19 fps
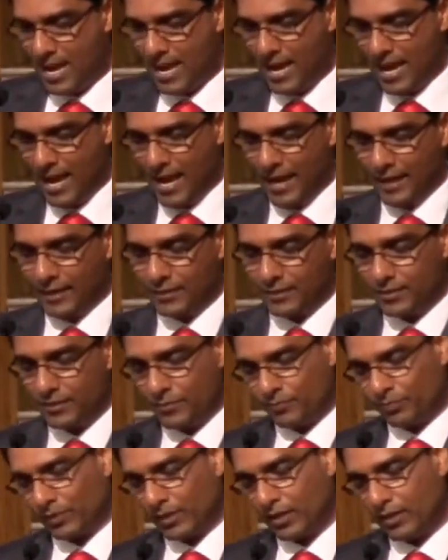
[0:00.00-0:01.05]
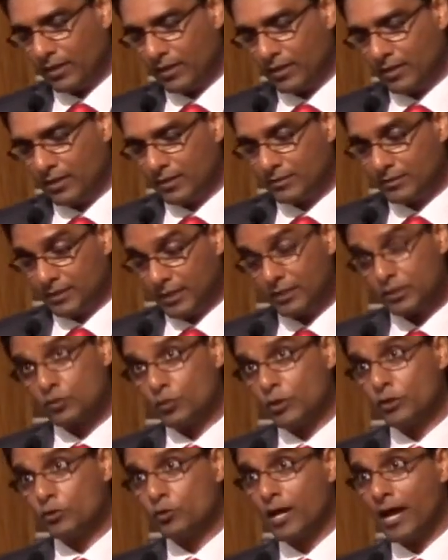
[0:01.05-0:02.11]
And since
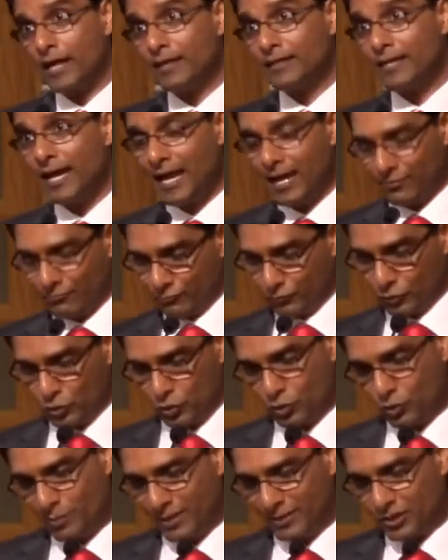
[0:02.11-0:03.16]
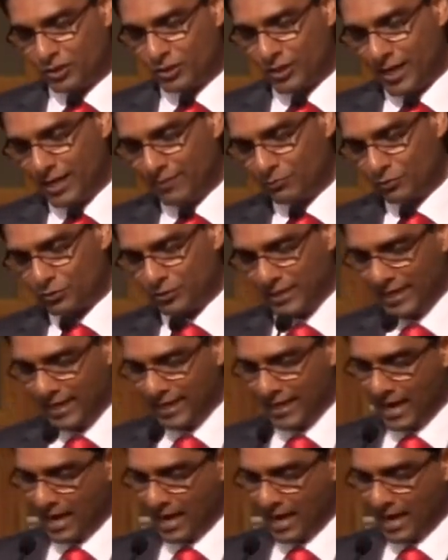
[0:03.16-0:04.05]
we do not have too much time today,